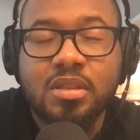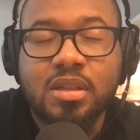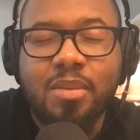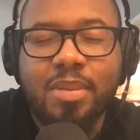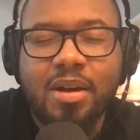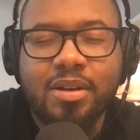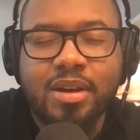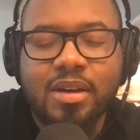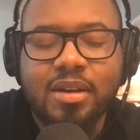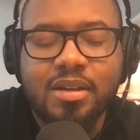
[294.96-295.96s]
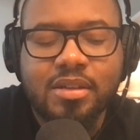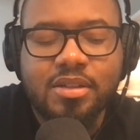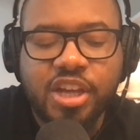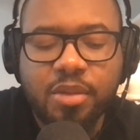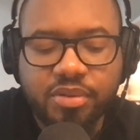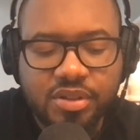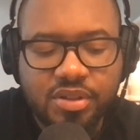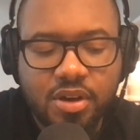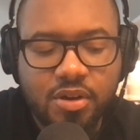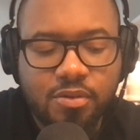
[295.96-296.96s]
about uh, Jay
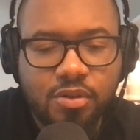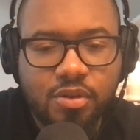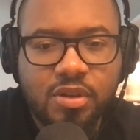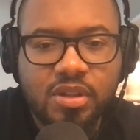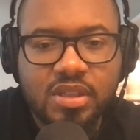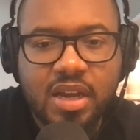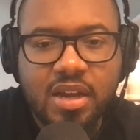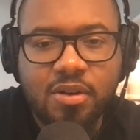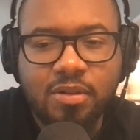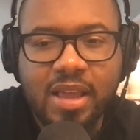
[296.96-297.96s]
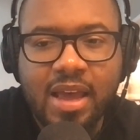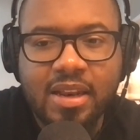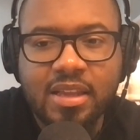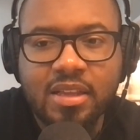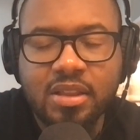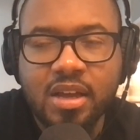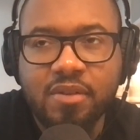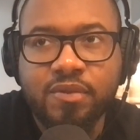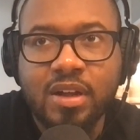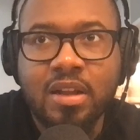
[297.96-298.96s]
Briscoe, you can tell that he
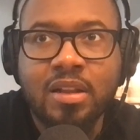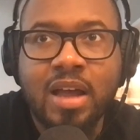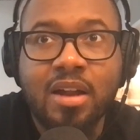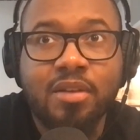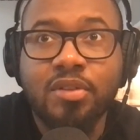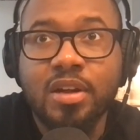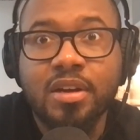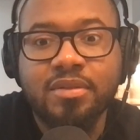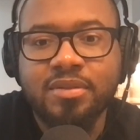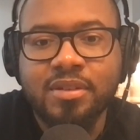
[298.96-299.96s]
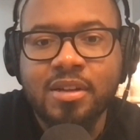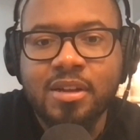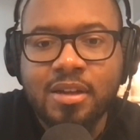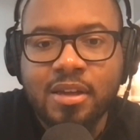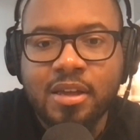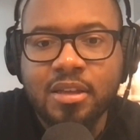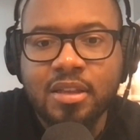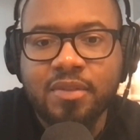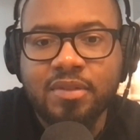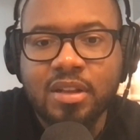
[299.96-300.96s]
left a lot of love. He
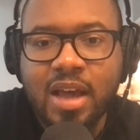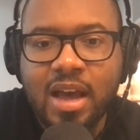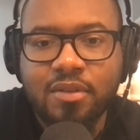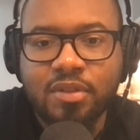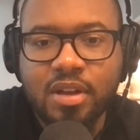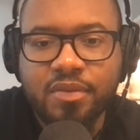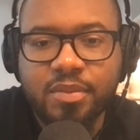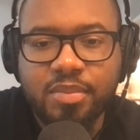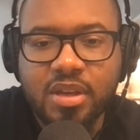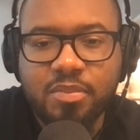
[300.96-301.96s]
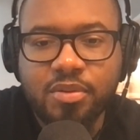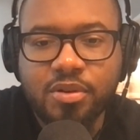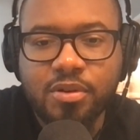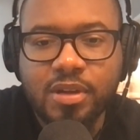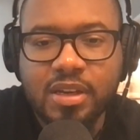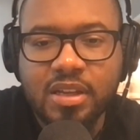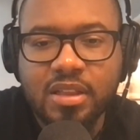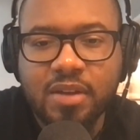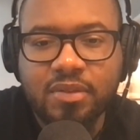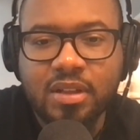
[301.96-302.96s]
left a lot of love in people, and he
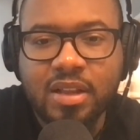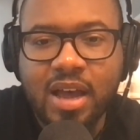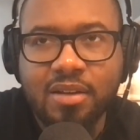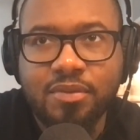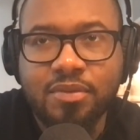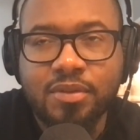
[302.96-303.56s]
left a lot of